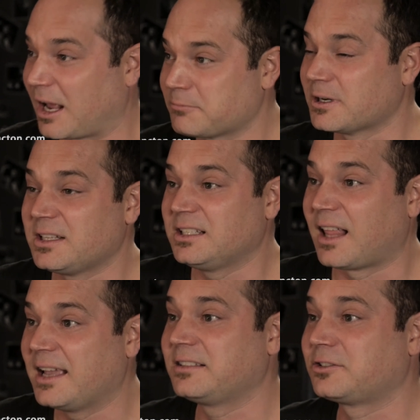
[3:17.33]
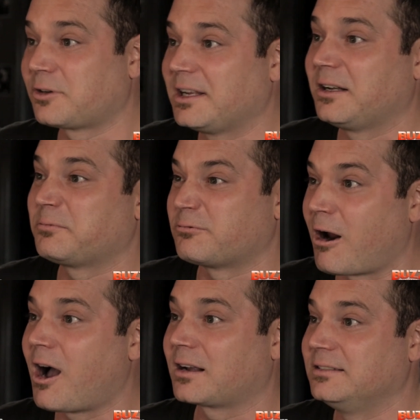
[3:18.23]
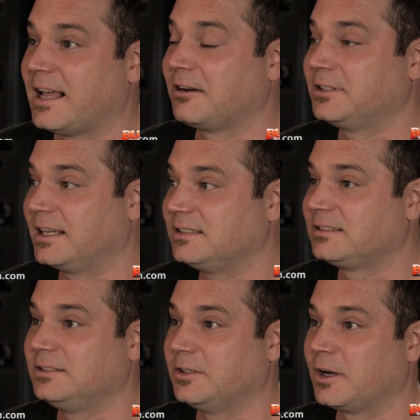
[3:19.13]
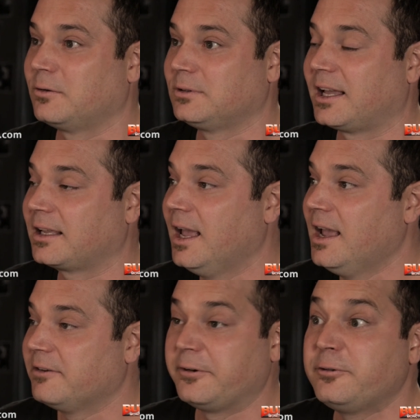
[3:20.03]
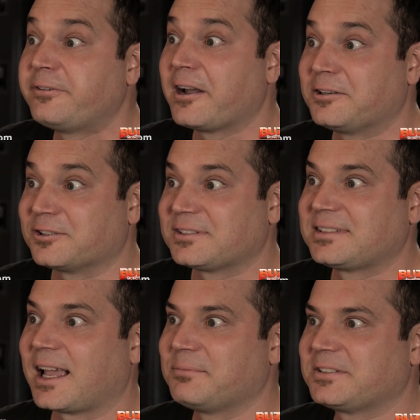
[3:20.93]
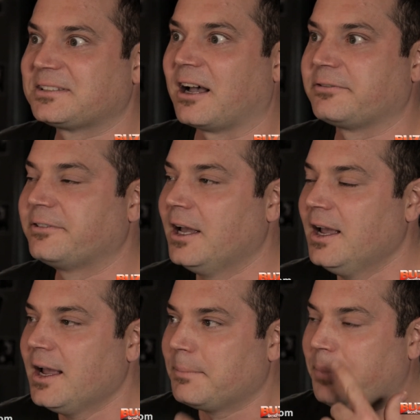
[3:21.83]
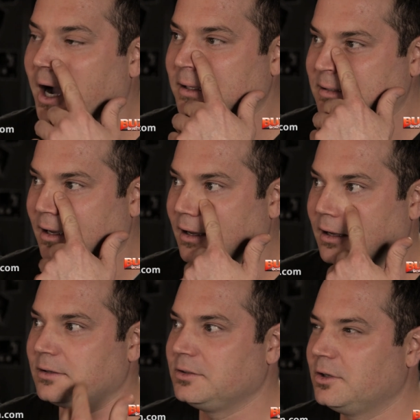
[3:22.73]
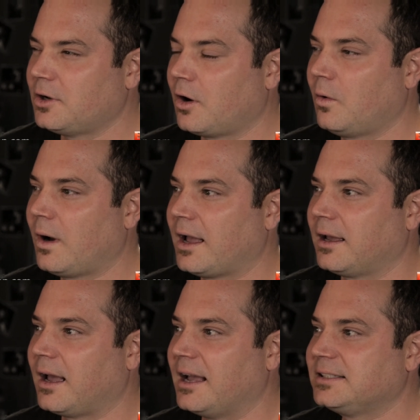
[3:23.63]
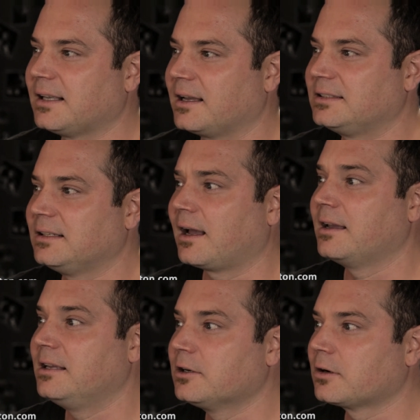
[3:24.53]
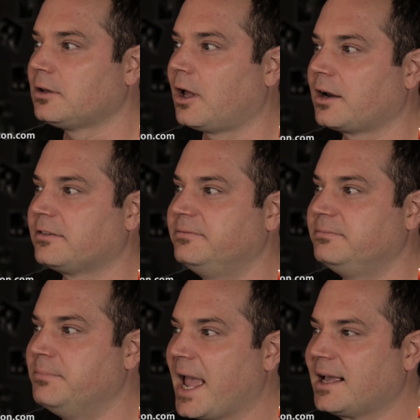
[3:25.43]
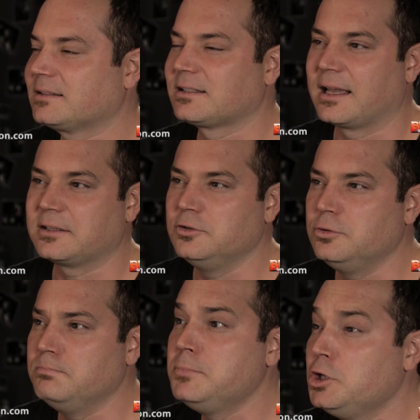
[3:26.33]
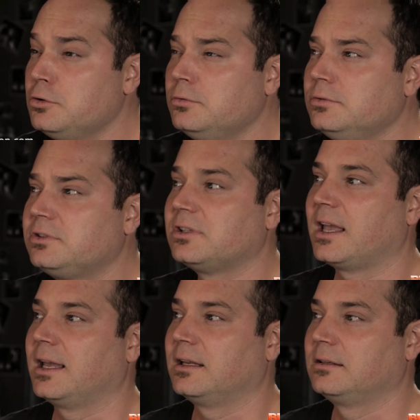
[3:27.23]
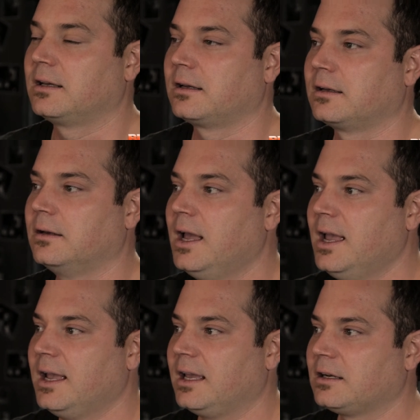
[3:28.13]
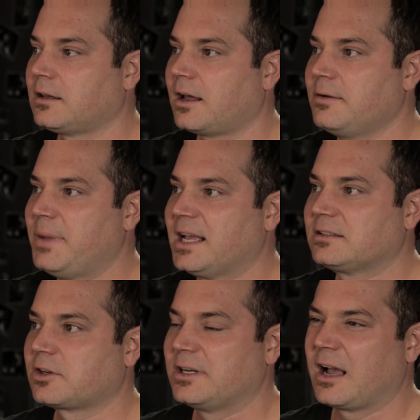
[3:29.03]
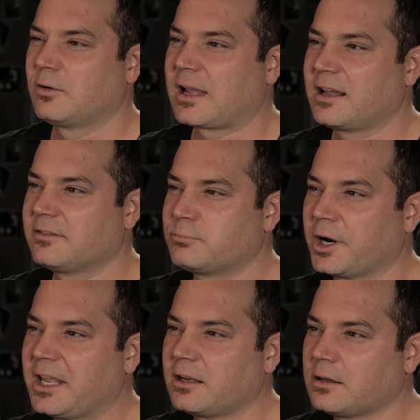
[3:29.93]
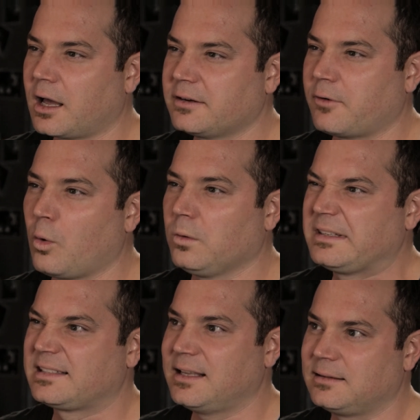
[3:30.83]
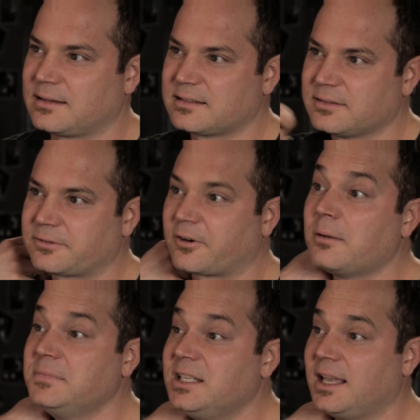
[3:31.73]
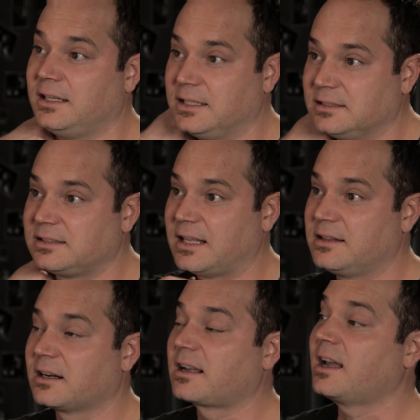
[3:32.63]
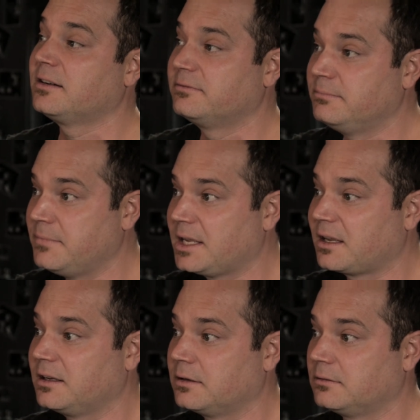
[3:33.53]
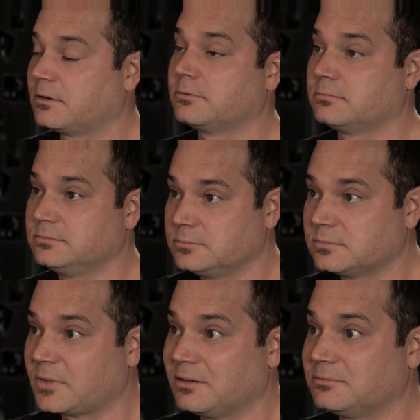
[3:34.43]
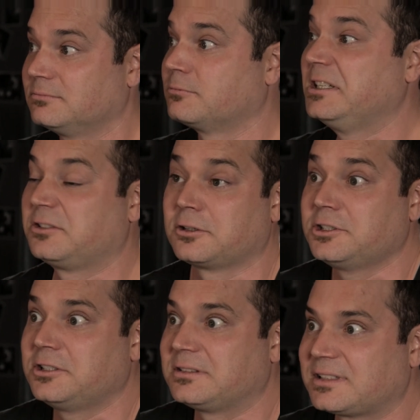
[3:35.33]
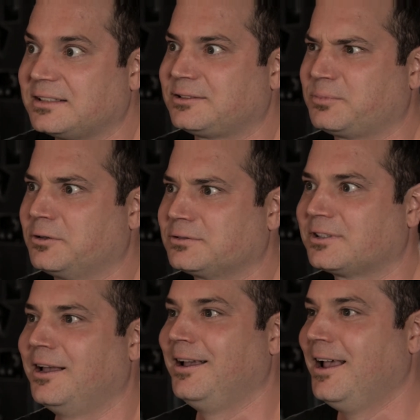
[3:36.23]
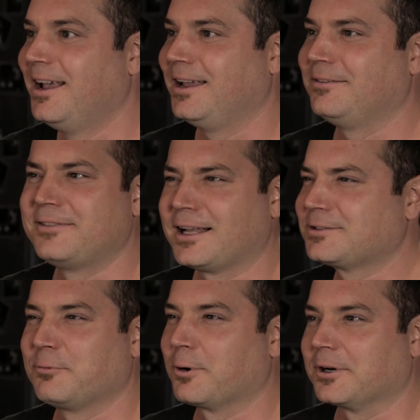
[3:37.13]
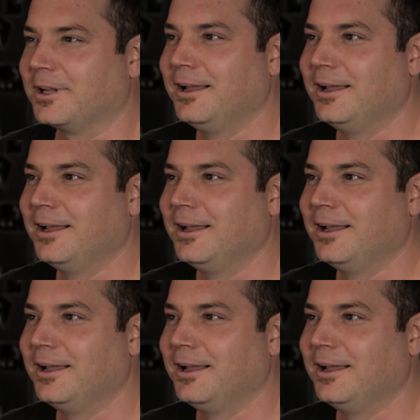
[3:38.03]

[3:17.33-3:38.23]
I really like straight up rock nowadays, you know, like Foo Fighters type of stuff. But you know, I hear a lot of bands like Muse and a lot of bands are now kind of bringing a lot of old synths from the 80s, and they're kind of making a resurgence, I suppose, if that's a word.